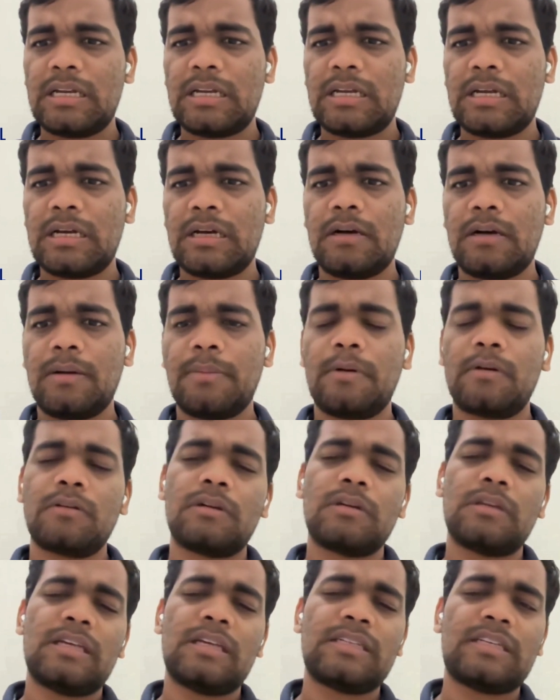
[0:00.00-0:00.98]

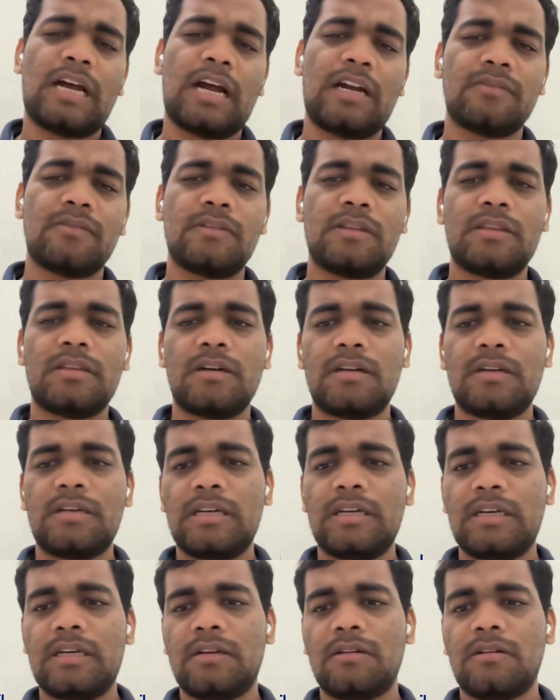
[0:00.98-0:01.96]
about the start of the third
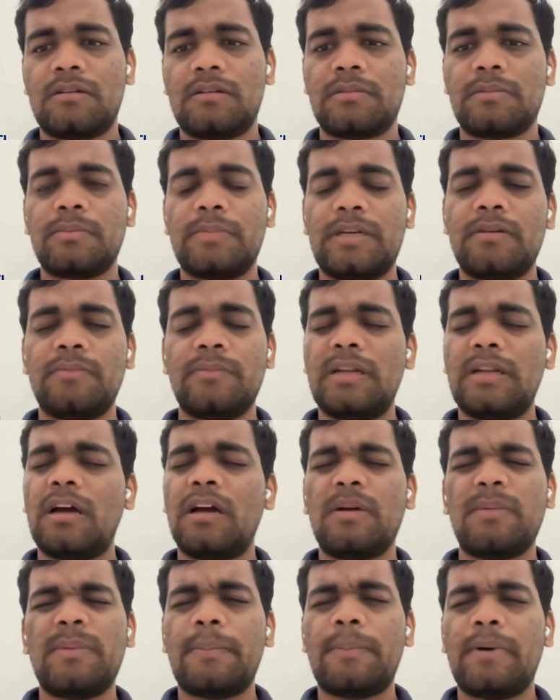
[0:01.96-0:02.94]
year, or mid
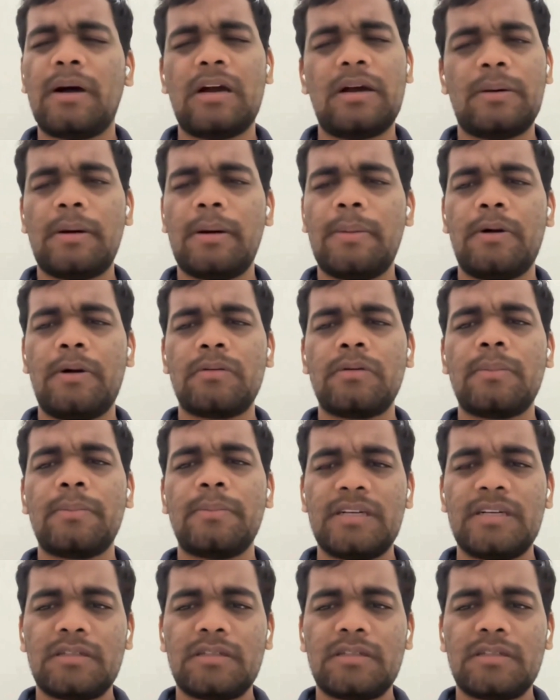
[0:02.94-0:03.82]
of